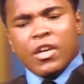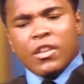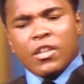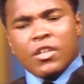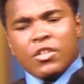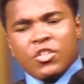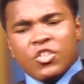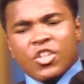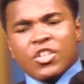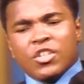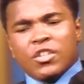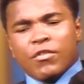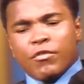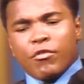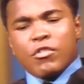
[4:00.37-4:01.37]
for nothing
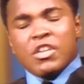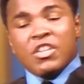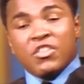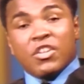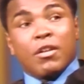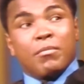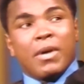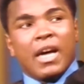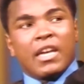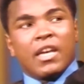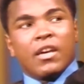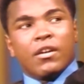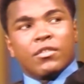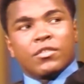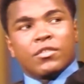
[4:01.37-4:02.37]
just to free
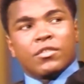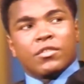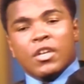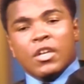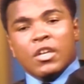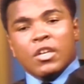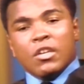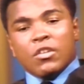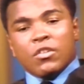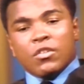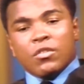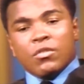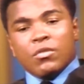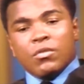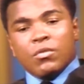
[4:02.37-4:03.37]
somebody else.
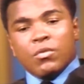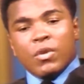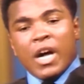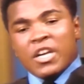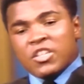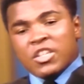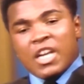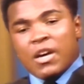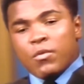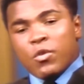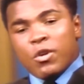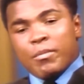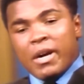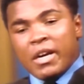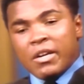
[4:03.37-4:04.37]
So why should I
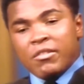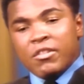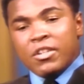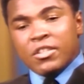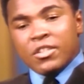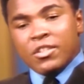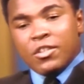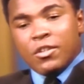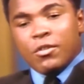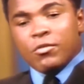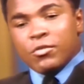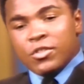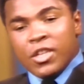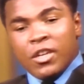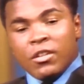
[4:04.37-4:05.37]
worry about going to a little
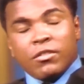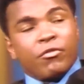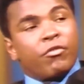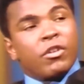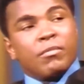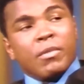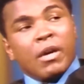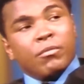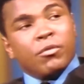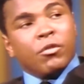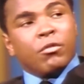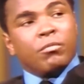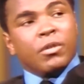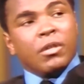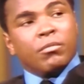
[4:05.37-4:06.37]
old jail to free my
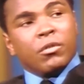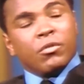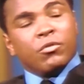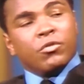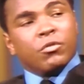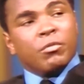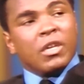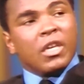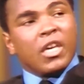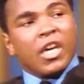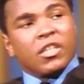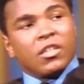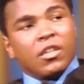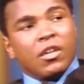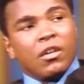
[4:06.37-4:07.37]
poor people who's been
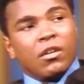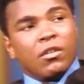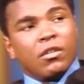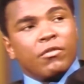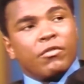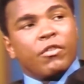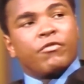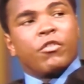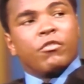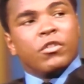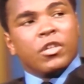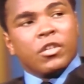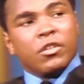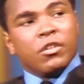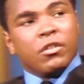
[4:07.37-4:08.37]
catching hell here for four
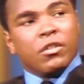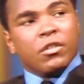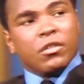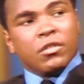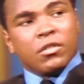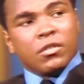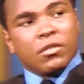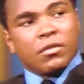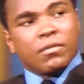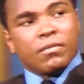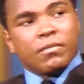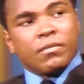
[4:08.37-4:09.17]
hundred years?